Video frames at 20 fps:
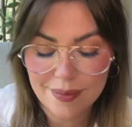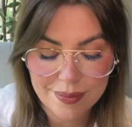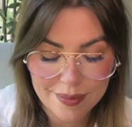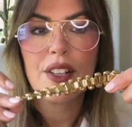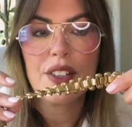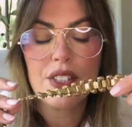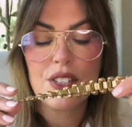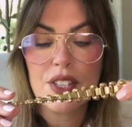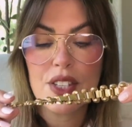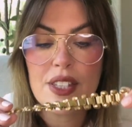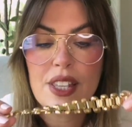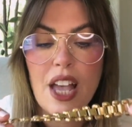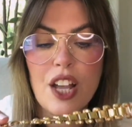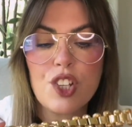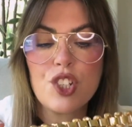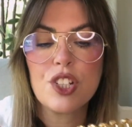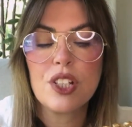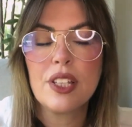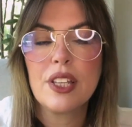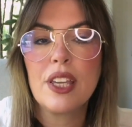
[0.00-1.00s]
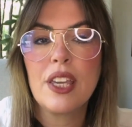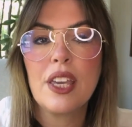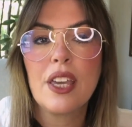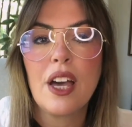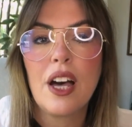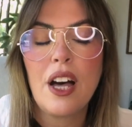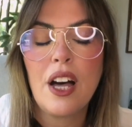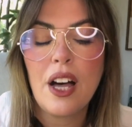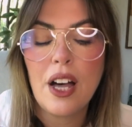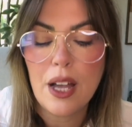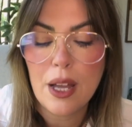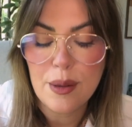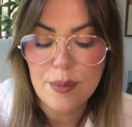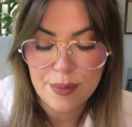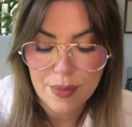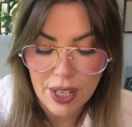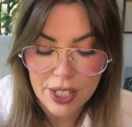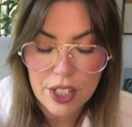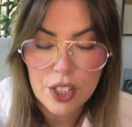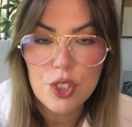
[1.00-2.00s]
And this is actually
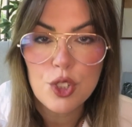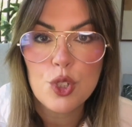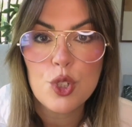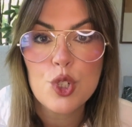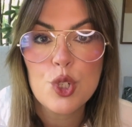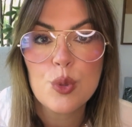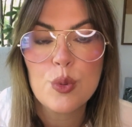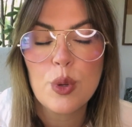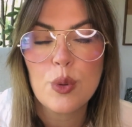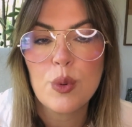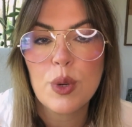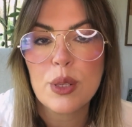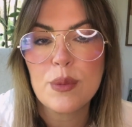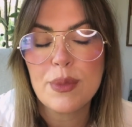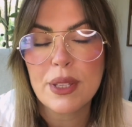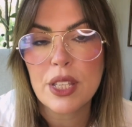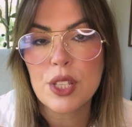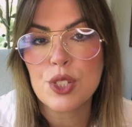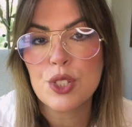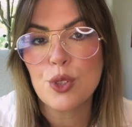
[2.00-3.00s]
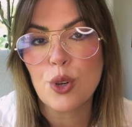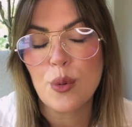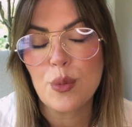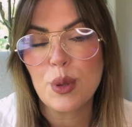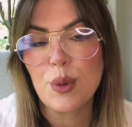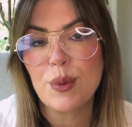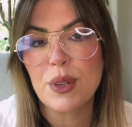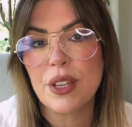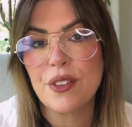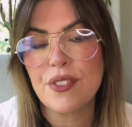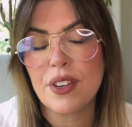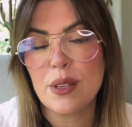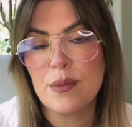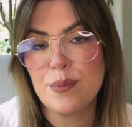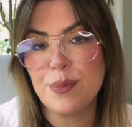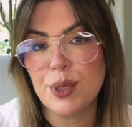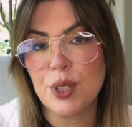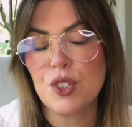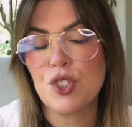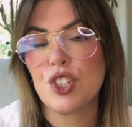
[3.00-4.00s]
an unusual one because normally when I
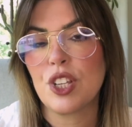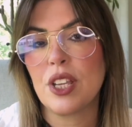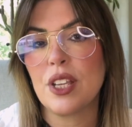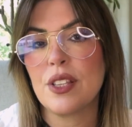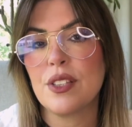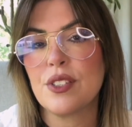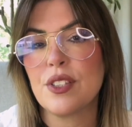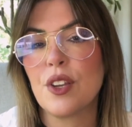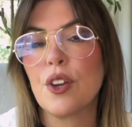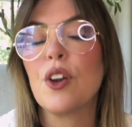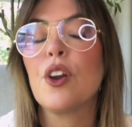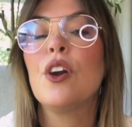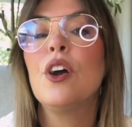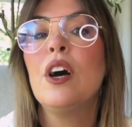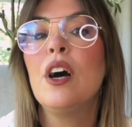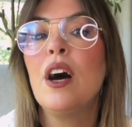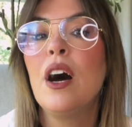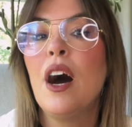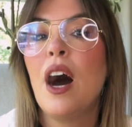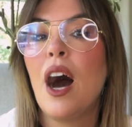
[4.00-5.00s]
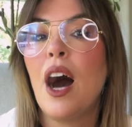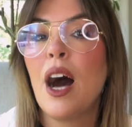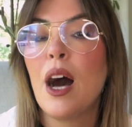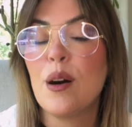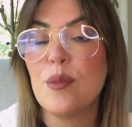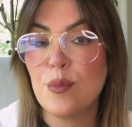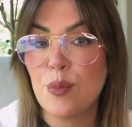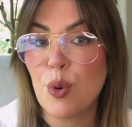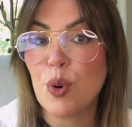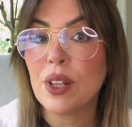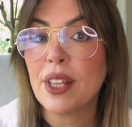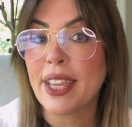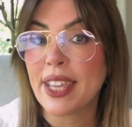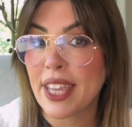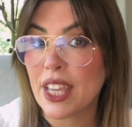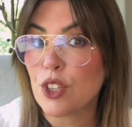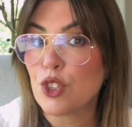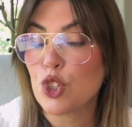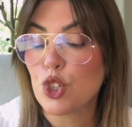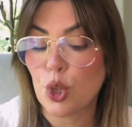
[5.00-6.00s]
find book chains, they're more like a